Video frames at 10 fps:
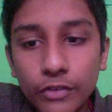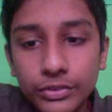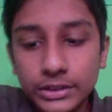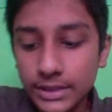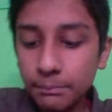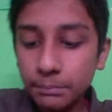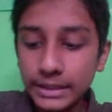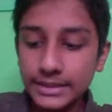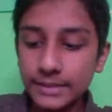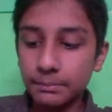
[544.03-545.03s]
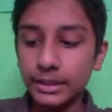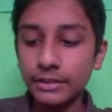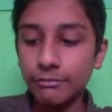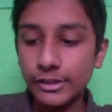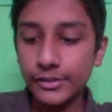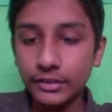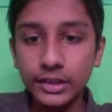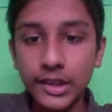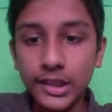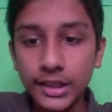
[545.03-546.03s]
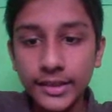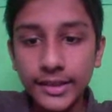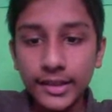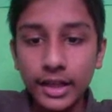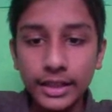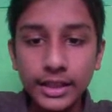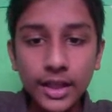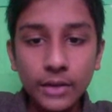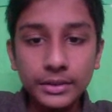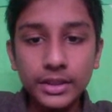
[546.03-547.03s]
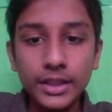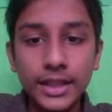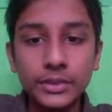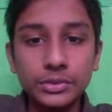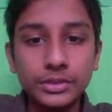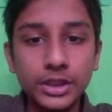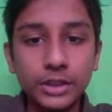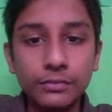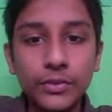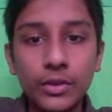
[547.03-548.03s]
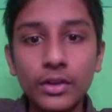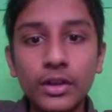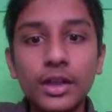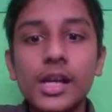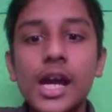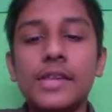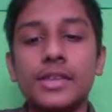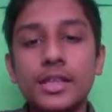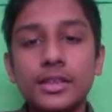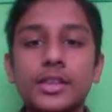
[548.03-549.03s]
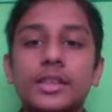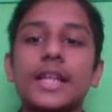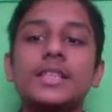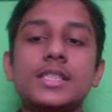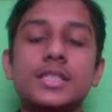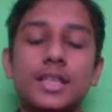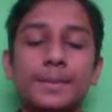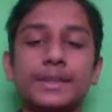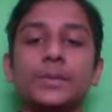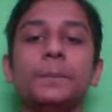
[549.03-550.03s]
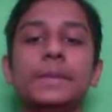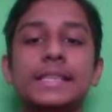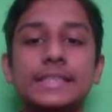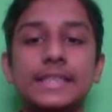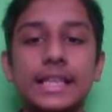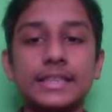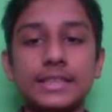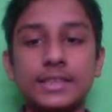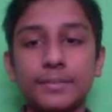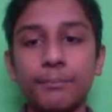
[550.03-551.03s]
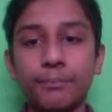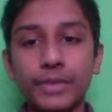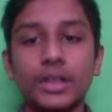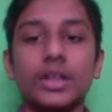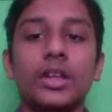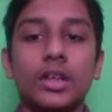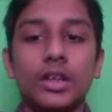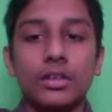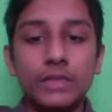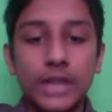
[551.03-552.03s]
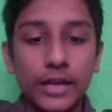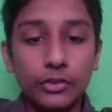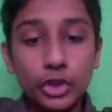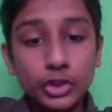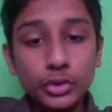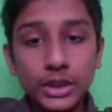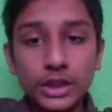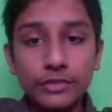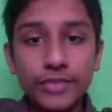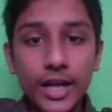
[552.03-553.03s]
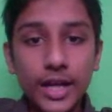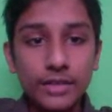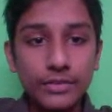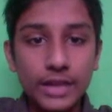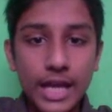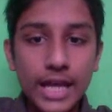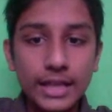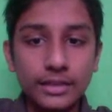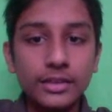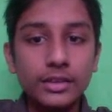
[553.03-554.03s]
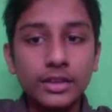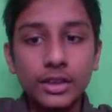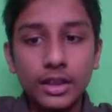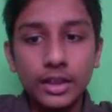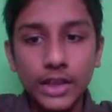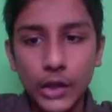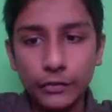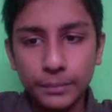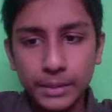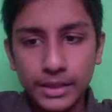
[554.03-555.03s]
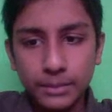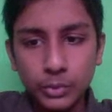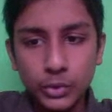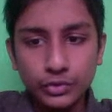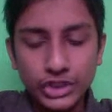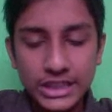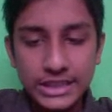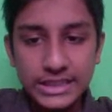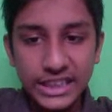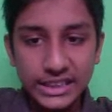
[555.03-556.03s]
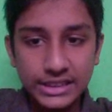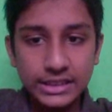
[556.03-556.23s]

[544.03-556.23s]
simply very clearly rerouting the knight to c4, and then the knight is coming to b6. We had rook to e5, and now we play the move g6,